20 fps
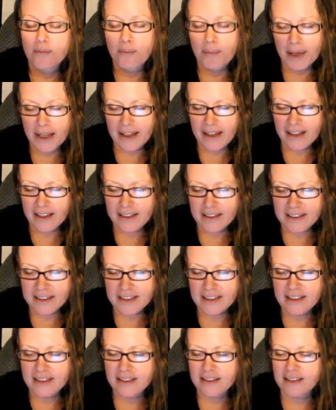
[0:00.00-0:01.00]

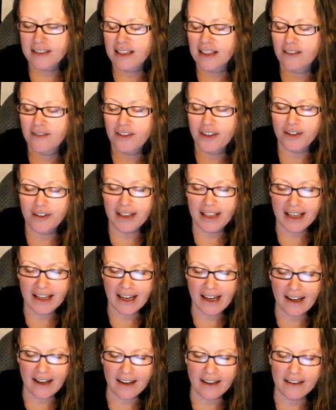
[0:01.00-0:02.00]
But if you
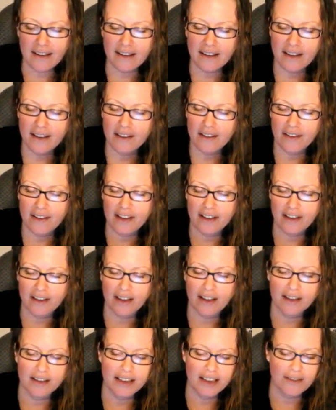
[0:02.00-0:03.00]
can, there
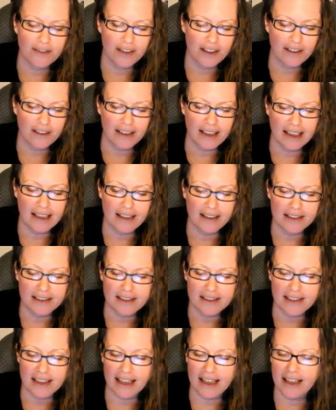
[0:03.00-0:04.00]
are different
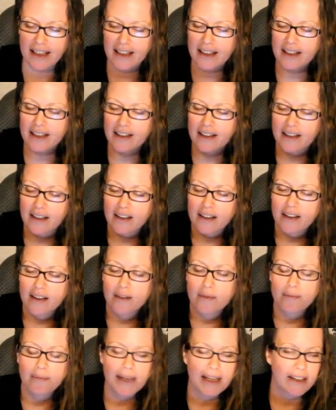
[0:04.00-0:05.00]
things like
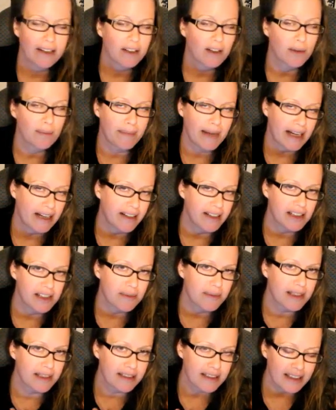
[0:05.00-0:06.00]
medical
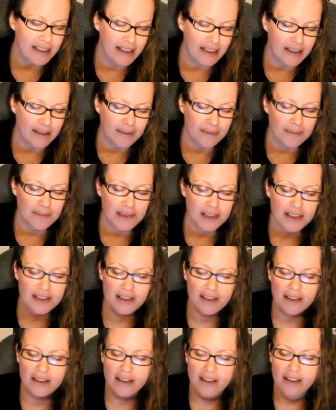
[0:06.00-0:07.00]
management
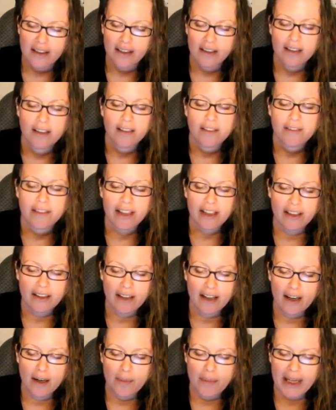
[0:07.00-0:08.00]
teams. There
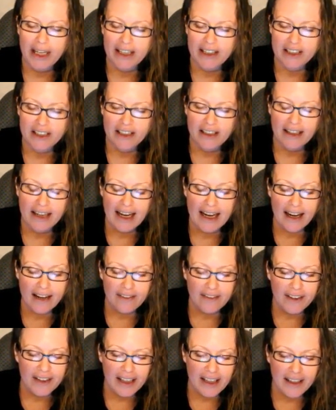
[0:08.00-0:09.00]
are patient
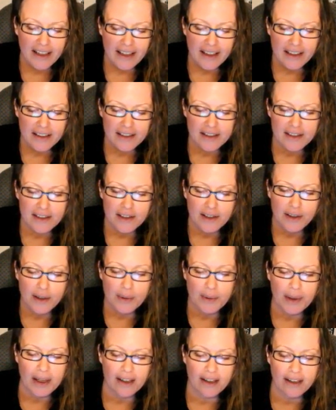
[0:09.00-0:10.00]
advocates
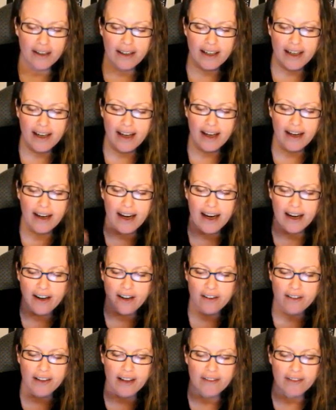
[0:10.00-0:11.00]
who work at
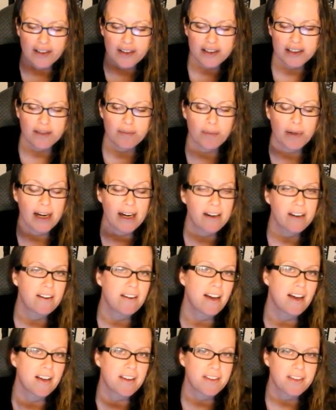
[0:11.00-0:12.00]
higher levels of prior
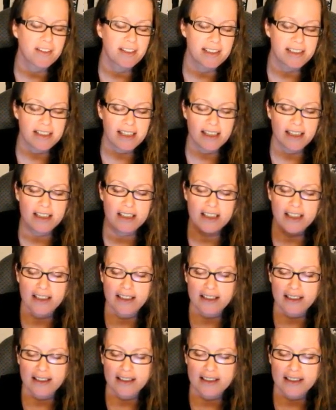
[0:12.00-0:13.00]

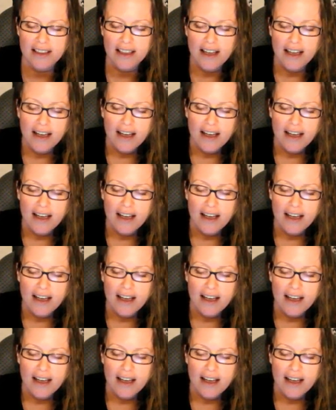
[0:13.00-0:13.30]
authorizations,